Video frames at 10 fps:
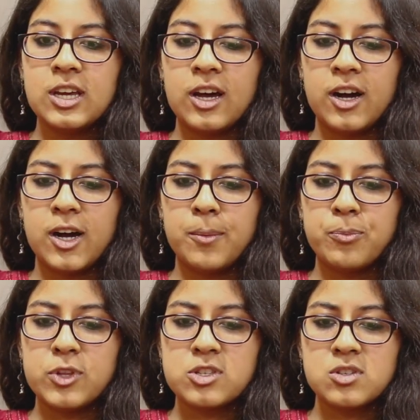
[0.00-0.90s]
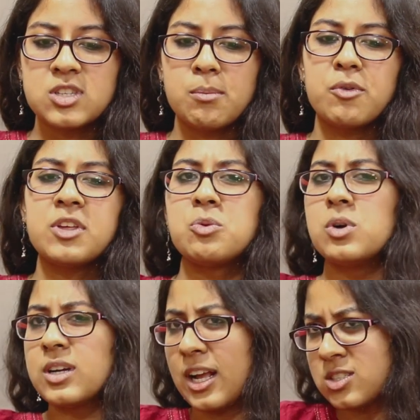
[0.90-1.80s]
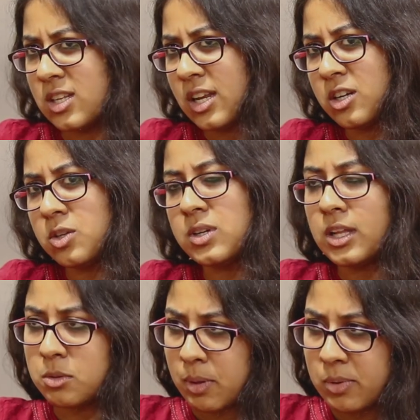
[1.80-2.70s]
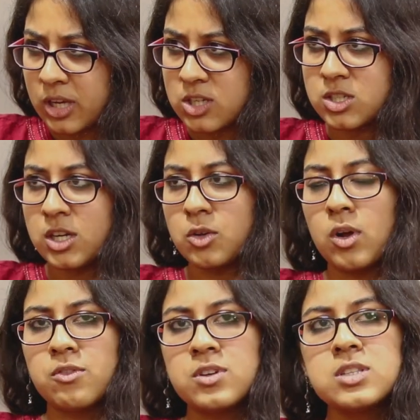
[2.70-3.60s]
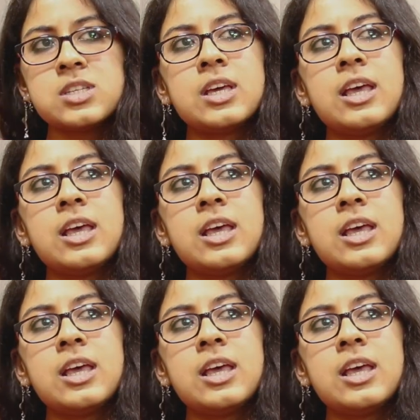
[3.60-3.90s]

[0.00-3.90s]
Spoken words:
So some of that work actually led to another publication at a conference.